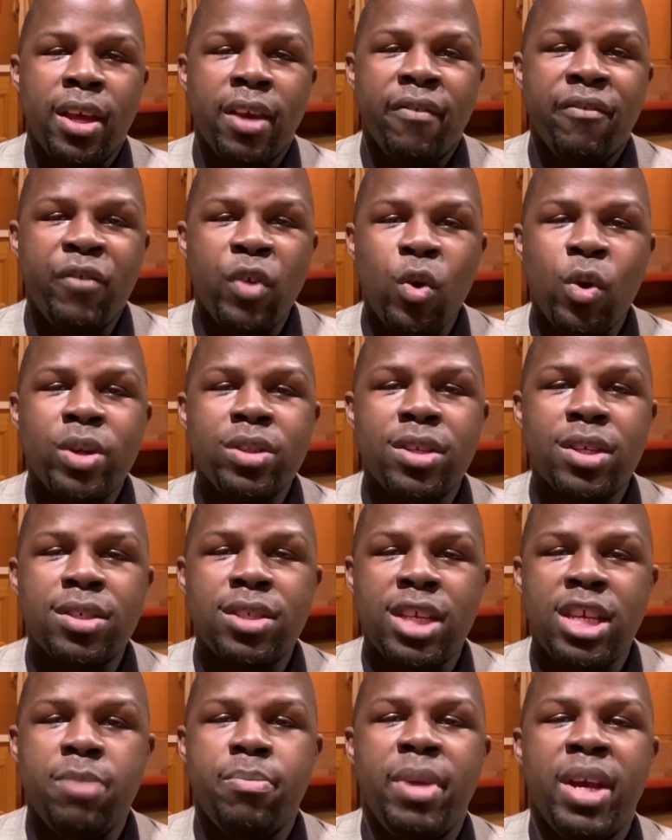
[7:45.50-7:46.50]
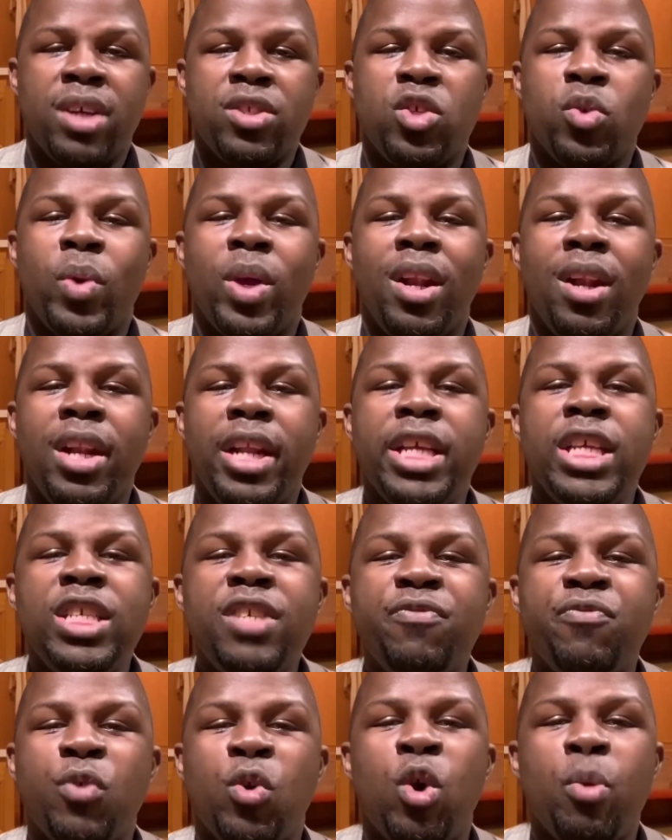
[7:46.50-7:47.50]
forward this email to at
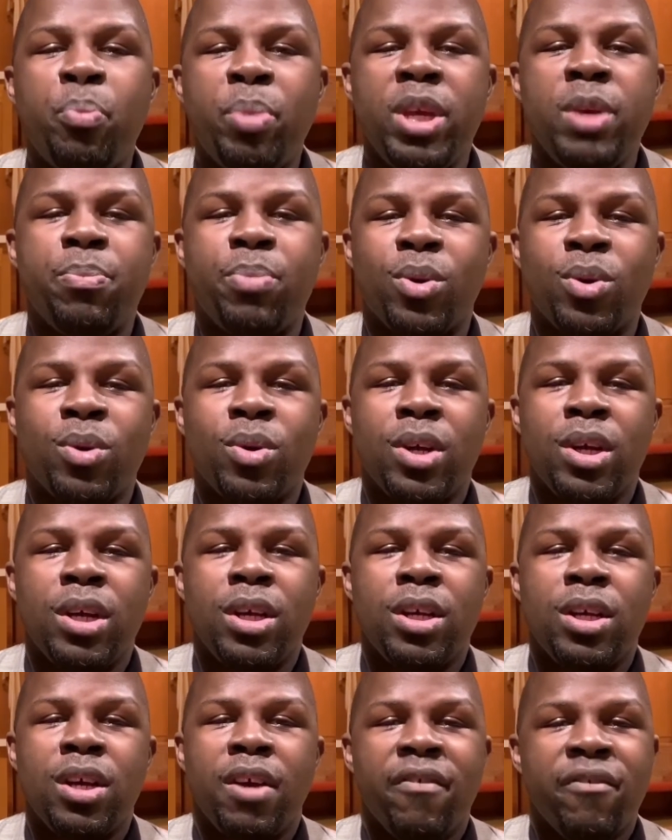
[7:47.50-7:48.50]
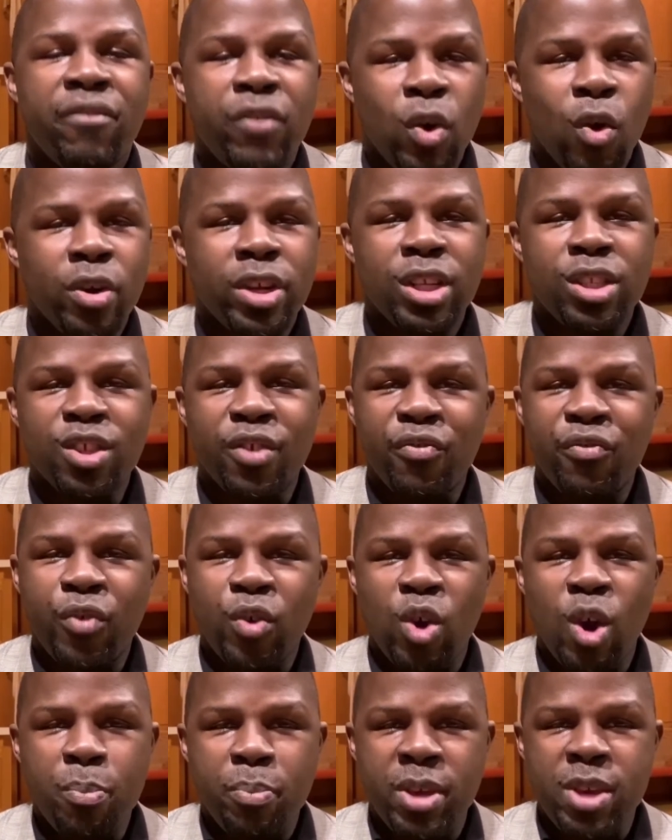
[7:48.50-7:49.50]
least 4 people. Forward it to
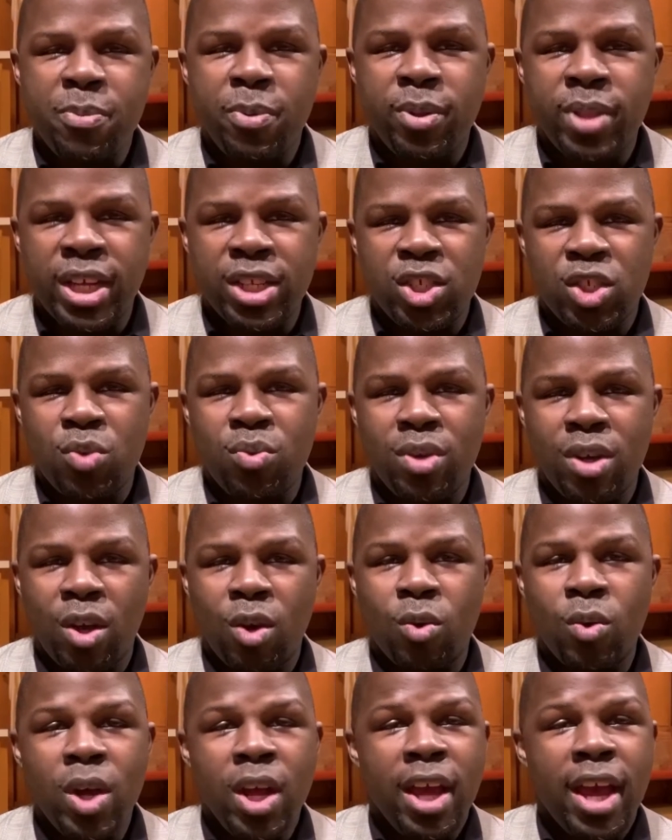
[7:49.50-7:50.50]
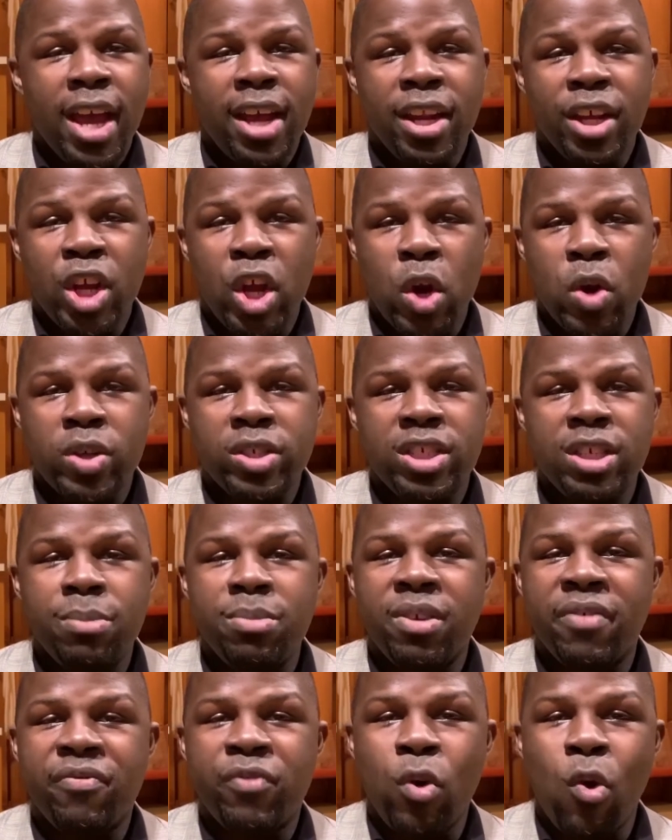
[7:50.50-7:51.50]
4 people that you know and encourage them
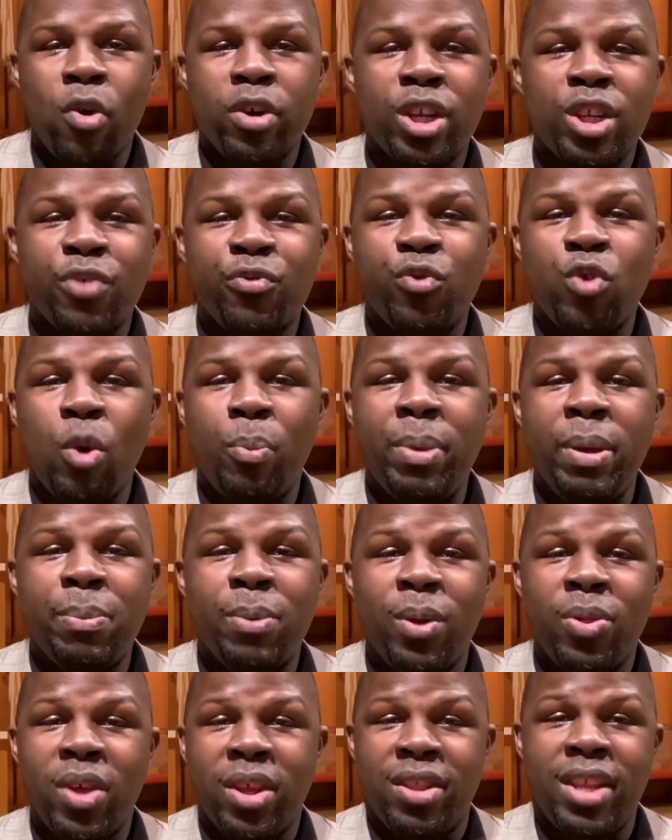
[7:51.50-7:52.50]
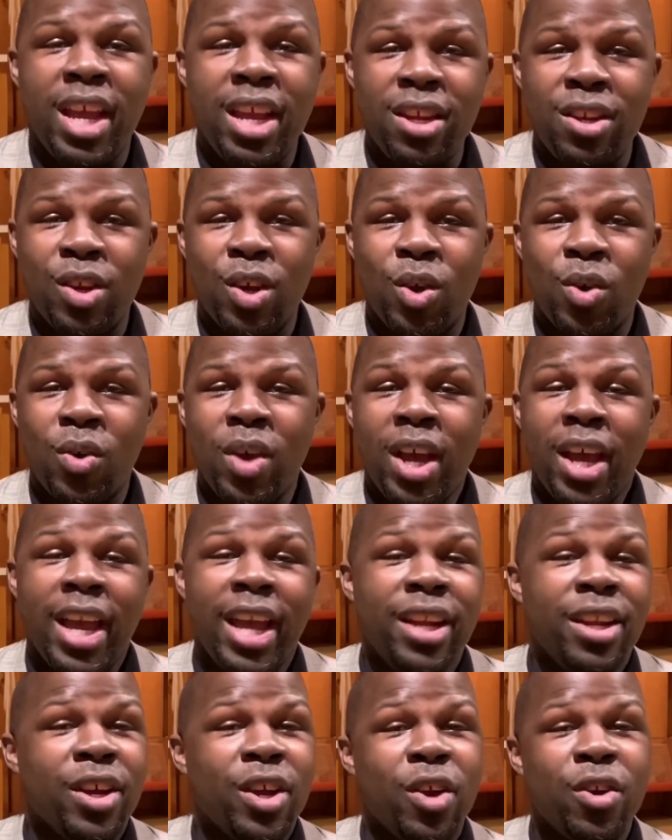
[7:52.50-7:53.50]
to forward it to 4 people that they know
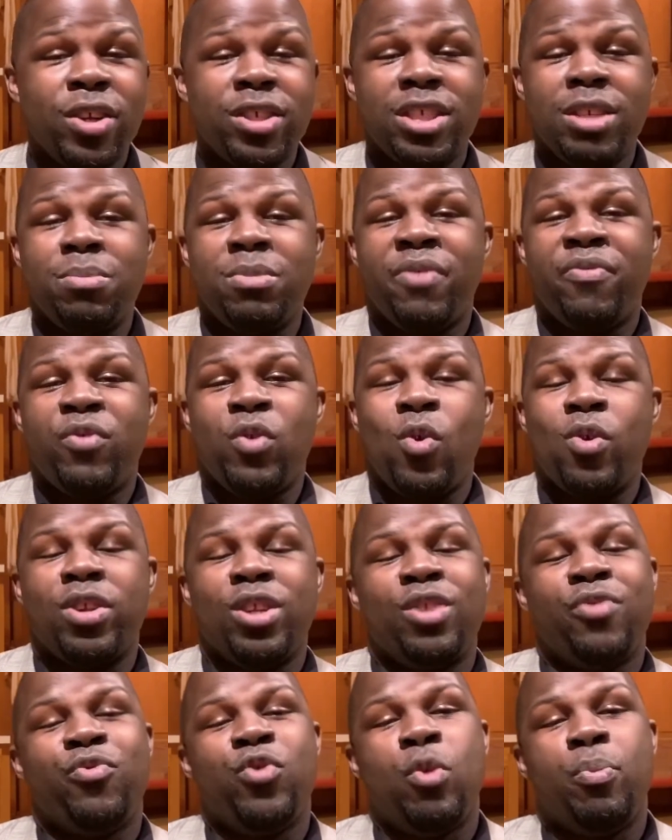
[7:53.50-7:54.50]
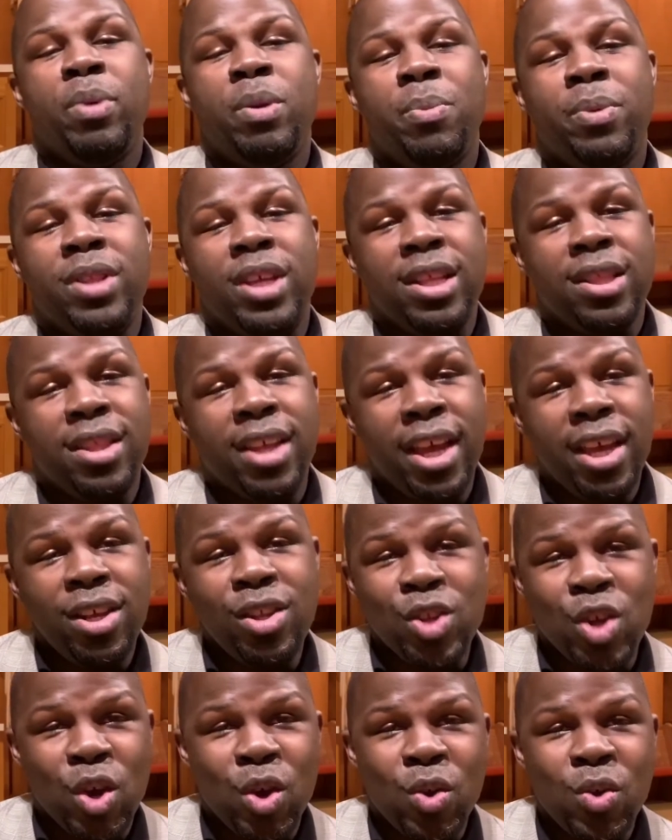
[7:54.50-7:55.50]
and encourage them to forward it to 4 people that they
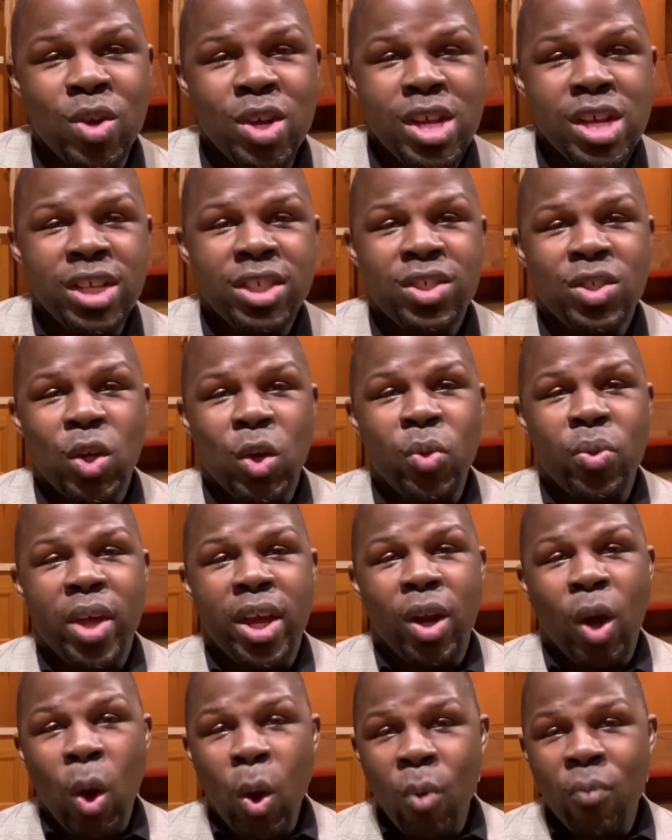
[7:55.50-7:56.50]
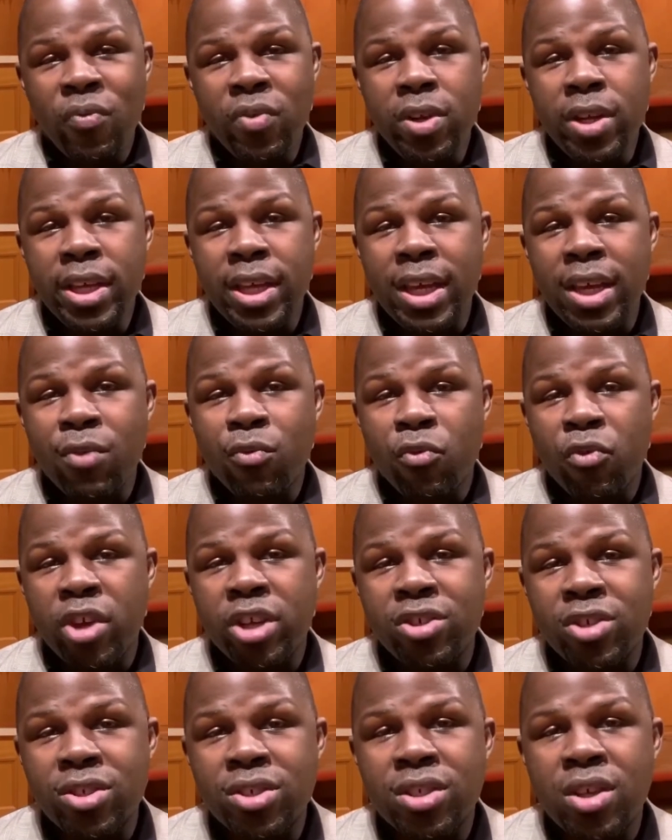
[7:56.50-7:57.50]
know so that hopefully it
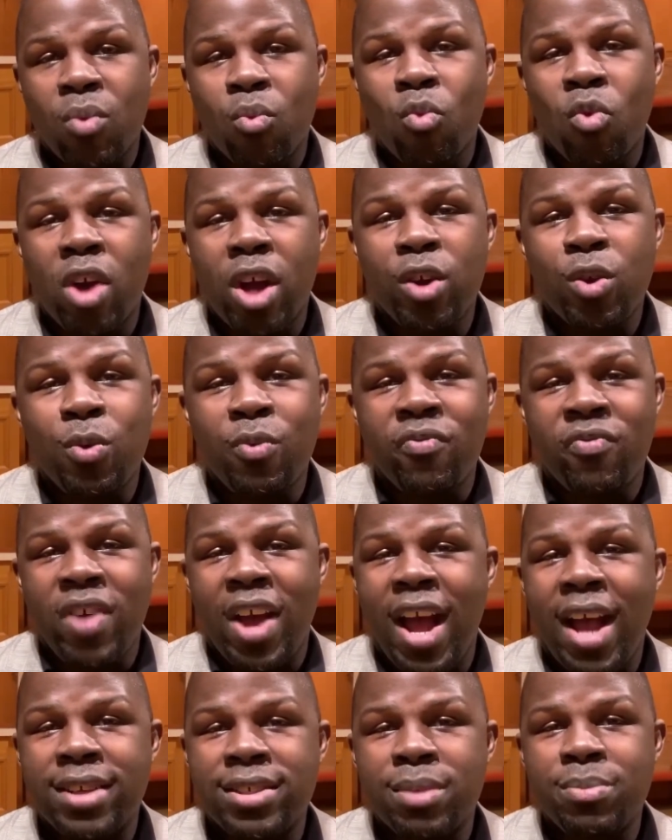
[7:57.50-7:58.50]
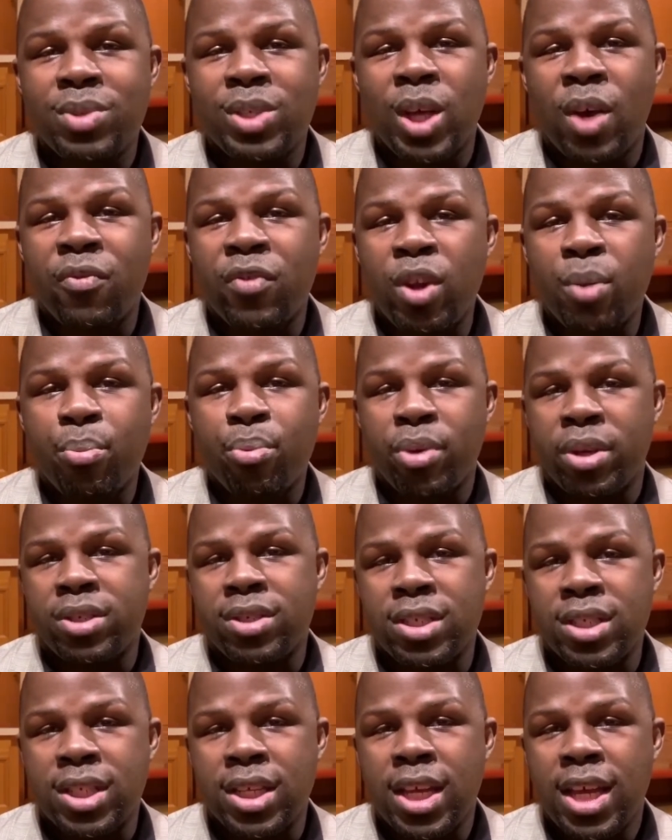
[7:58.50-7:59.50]
reaches someone who finds himself in a
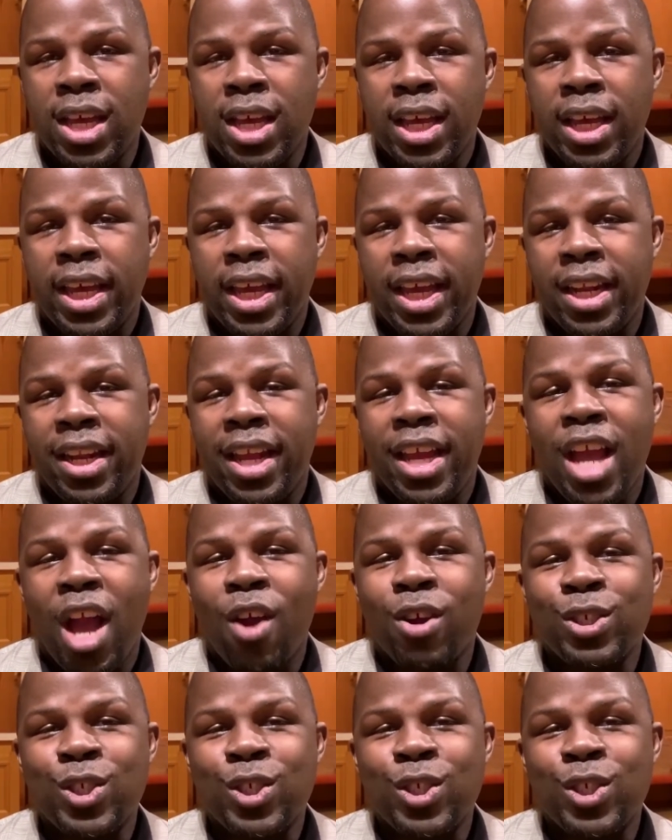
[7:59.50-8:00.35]
prison and they are